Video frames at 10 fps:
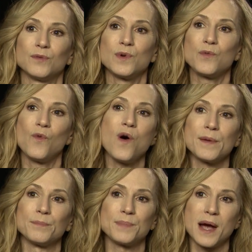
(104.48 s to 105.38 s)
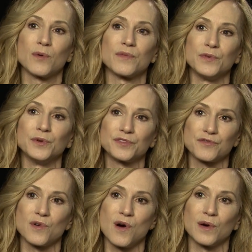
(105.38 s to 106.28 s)
we want powerful,
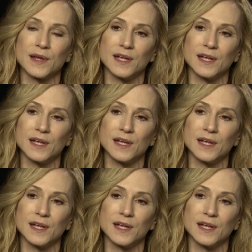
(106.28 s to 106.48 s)
strong, yeah.